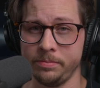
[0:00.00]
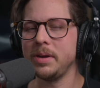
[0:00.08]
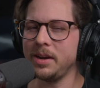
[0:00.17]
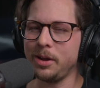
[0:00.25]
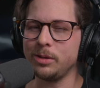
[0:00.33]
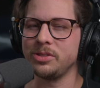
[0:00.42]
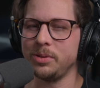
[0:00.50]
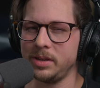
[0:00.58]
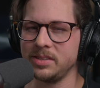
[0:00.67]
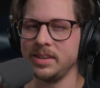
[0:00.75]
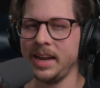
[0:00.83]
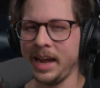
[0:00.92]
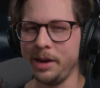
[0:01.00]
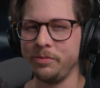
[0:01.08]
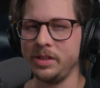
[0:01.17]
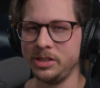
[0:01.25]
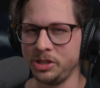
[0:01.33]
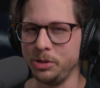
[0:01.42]
But it also doesn't
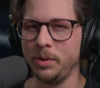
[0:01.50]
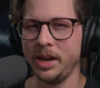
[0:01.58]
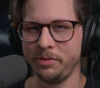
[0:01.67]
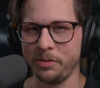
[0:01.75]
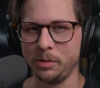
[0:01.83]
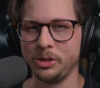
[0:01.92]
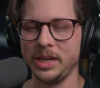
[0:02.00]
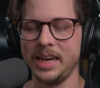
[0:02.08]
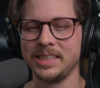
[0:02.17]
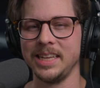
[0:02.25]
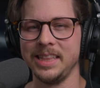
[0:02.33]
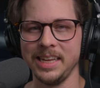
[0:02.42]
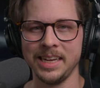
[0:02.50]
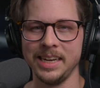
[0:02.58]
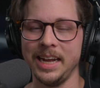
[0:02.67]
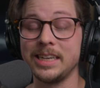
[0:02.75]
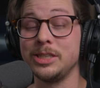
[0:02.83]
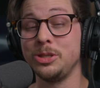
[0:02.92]
have the 2 headphone jacks that the
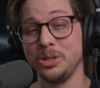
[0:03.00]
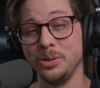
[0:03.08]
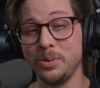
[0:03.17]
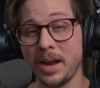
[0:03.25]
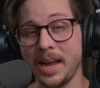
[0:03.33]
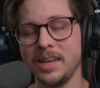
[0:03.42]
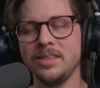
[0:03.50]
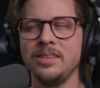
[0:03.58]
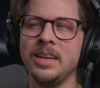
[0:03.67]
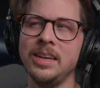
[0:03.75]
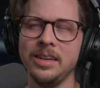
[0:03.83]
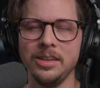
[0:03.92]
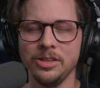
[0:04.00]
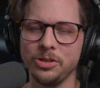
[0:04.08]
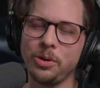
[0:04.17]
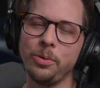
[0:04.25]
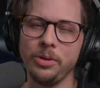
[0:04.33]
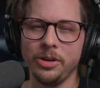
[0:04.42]
Connect 2 has,
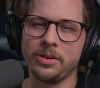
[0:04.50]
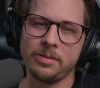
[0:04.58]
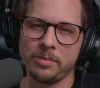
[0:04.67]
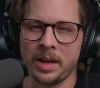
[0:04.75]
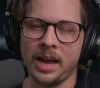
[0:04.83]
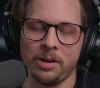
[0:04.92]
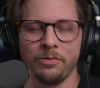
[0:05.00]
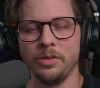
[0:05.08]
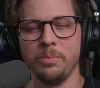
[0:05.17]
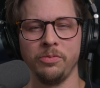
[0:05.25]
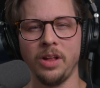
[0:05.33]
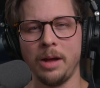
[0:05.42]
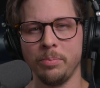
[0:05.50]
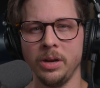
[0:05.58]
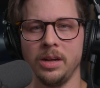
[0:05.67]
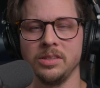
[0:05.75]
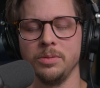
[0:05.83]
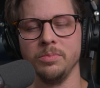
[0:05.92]
so you're kind of
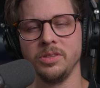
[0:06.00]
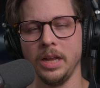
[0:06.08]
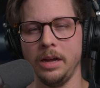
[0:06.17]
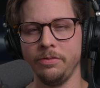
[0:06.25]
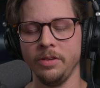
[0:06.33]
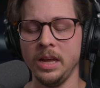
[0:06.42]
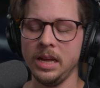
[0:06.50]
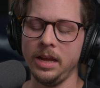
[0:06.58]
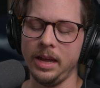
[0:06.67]
flip-flopping on some stuff.